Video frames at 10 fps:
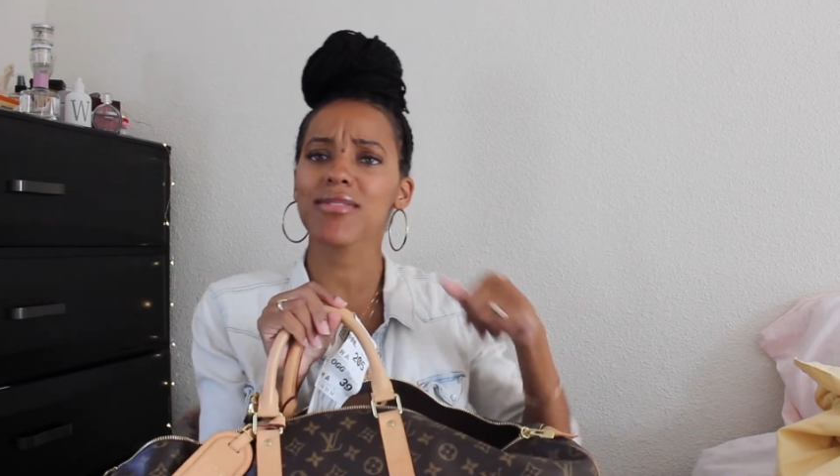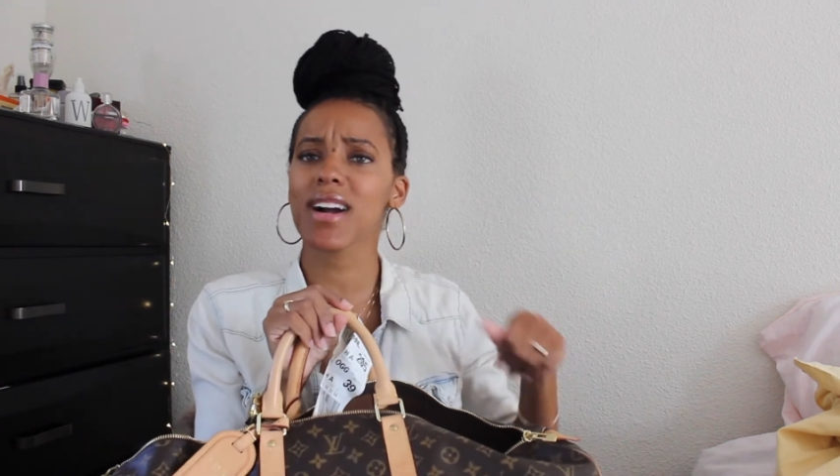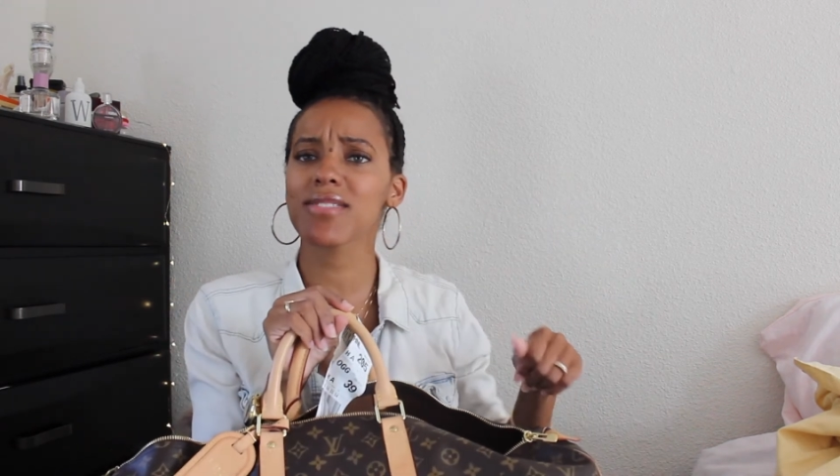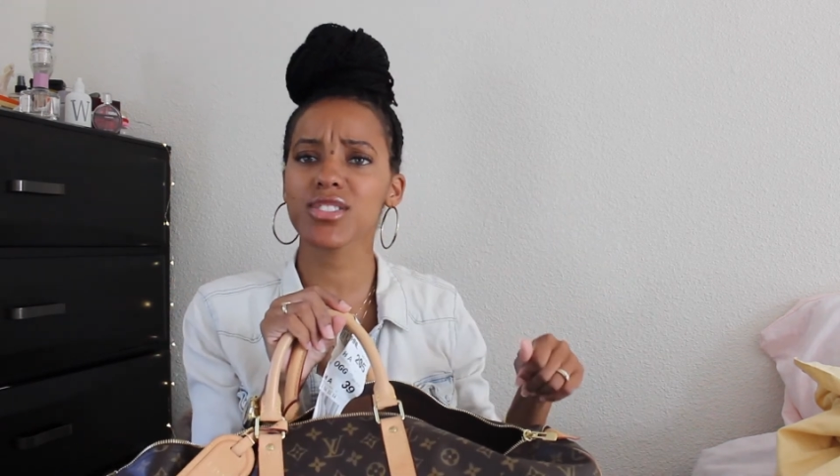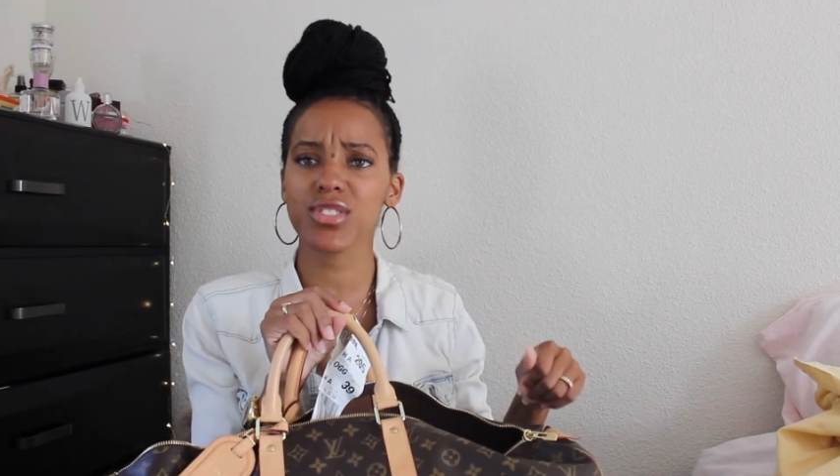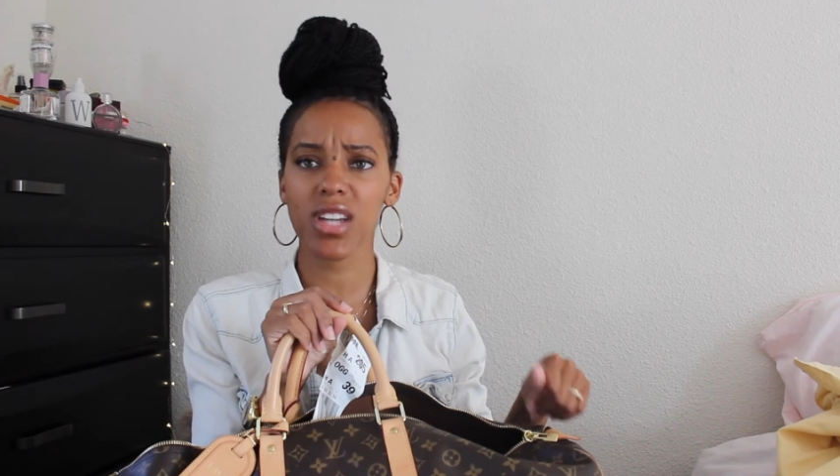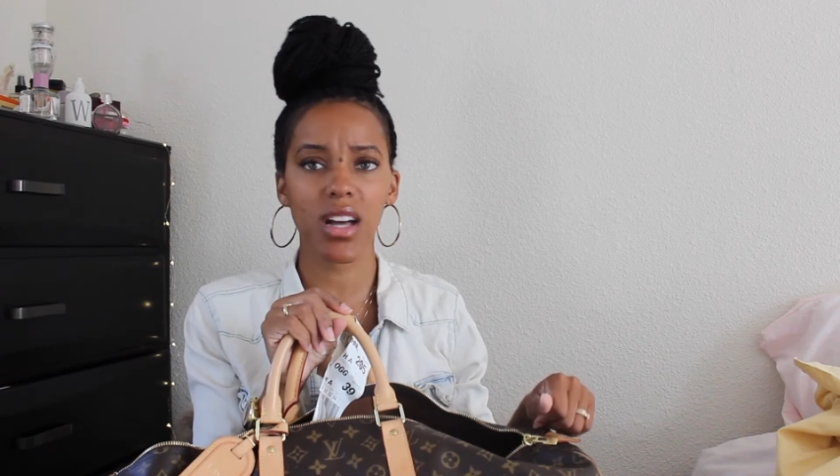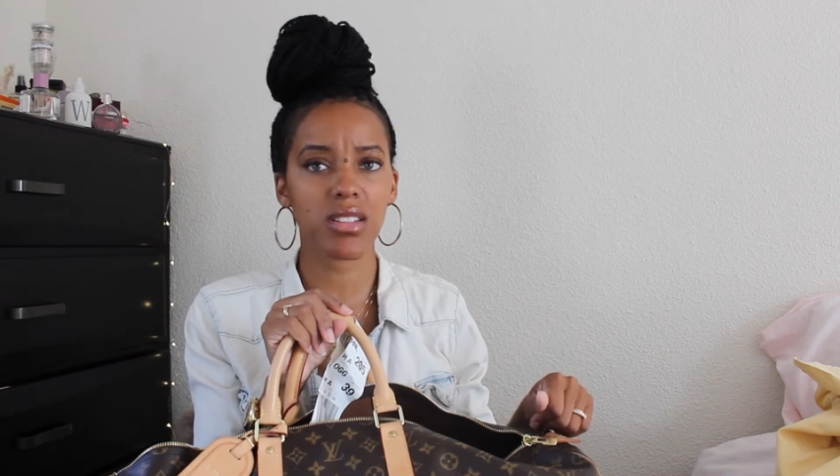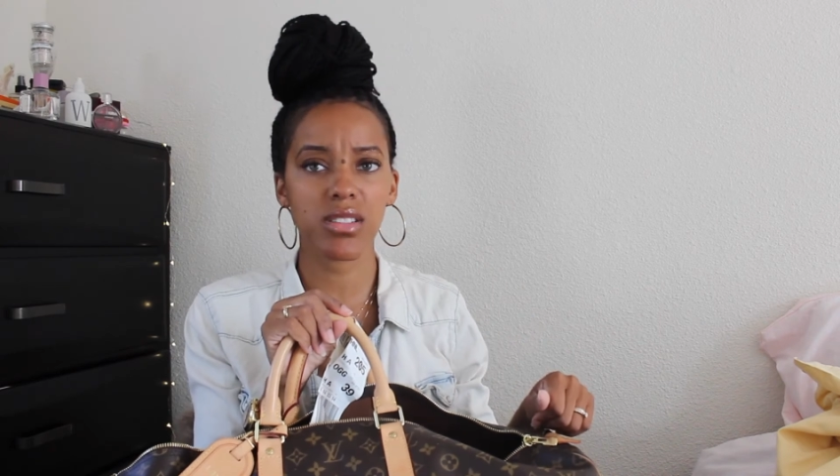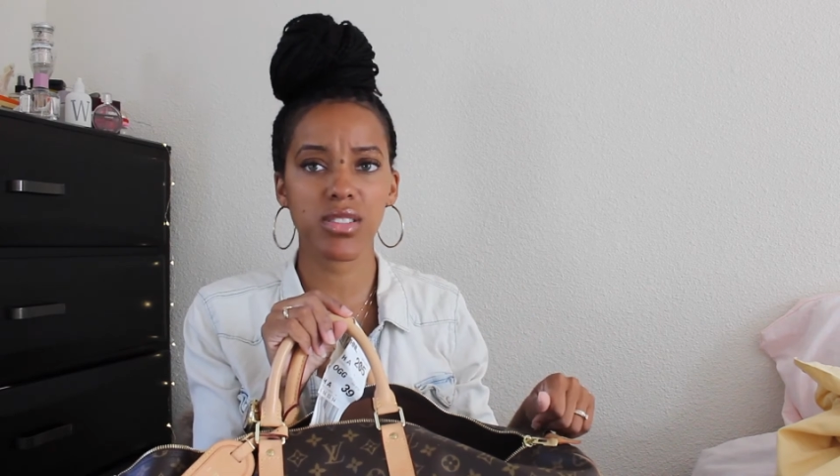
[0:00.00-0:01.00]

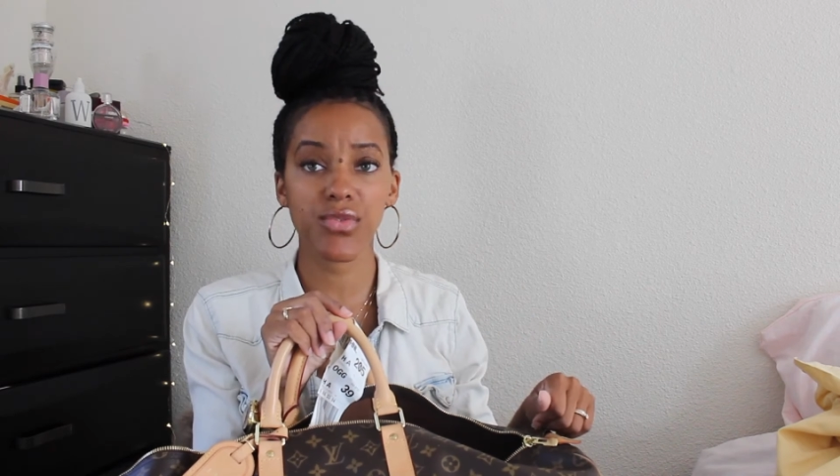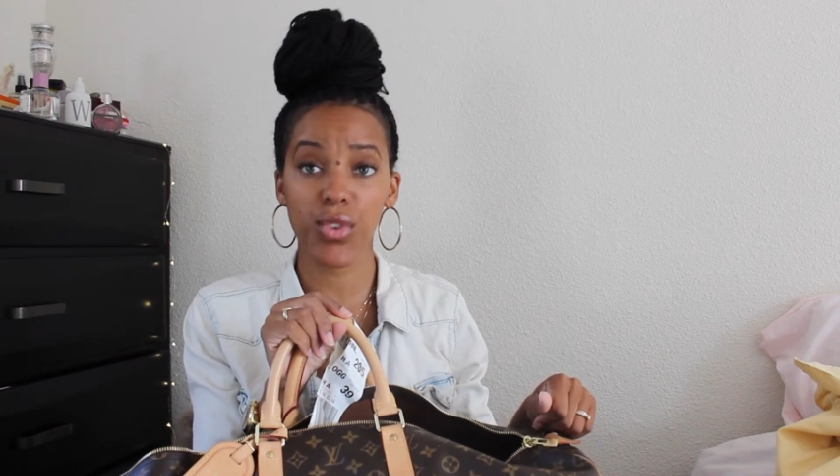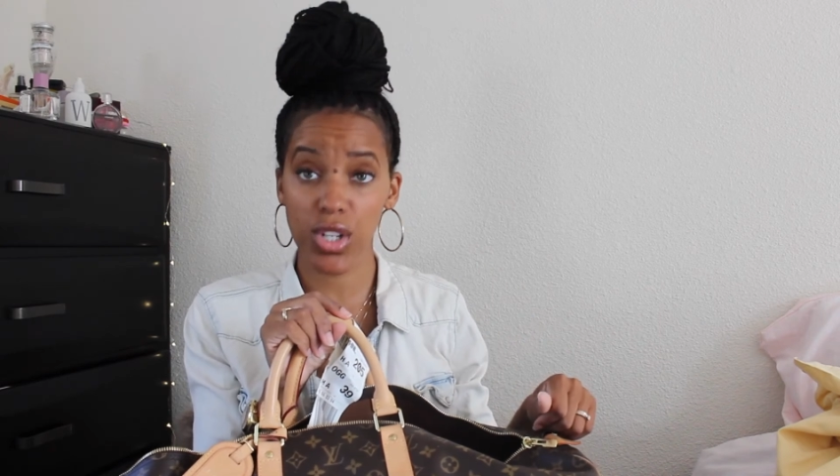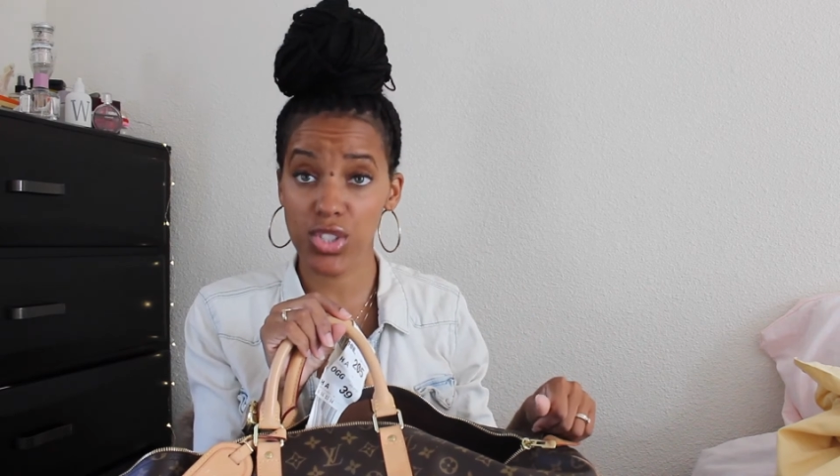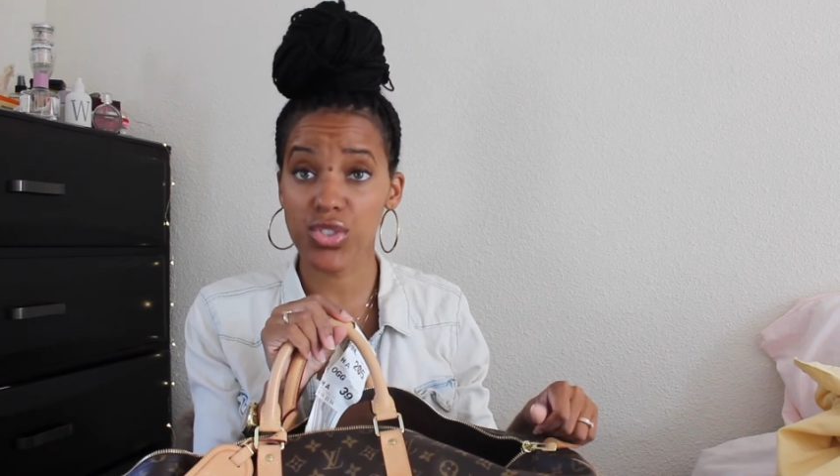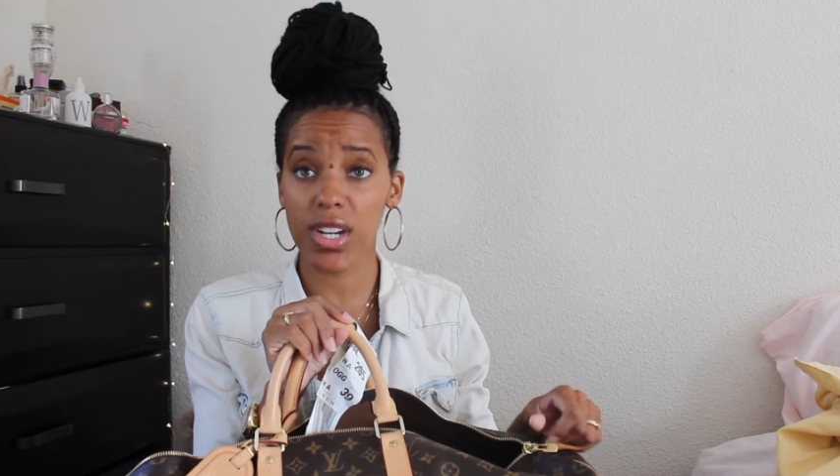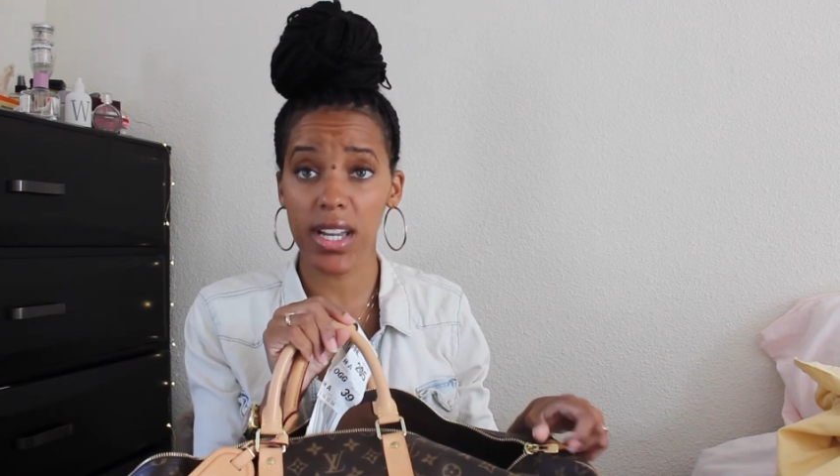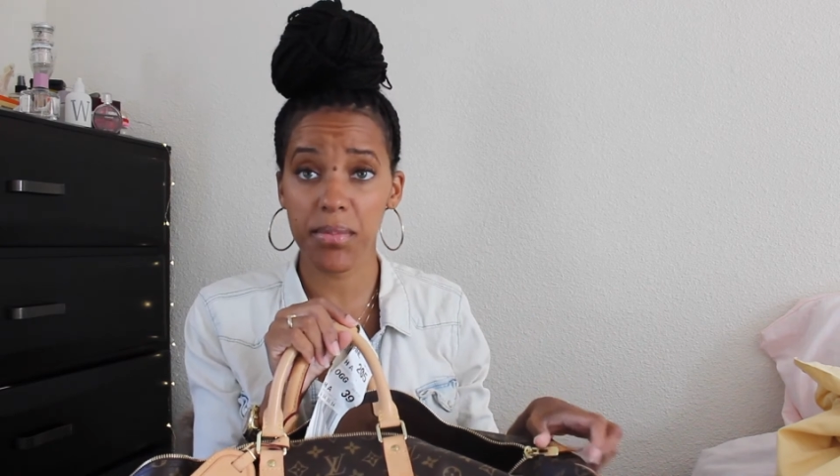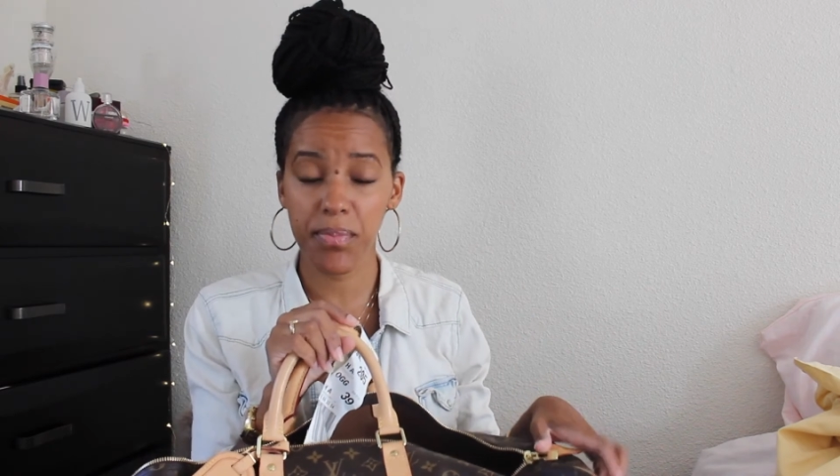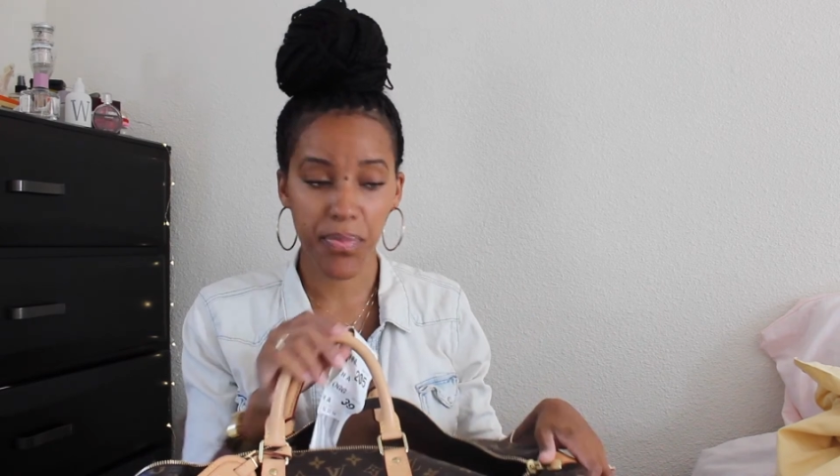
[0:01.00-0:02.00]
$500 for a strap.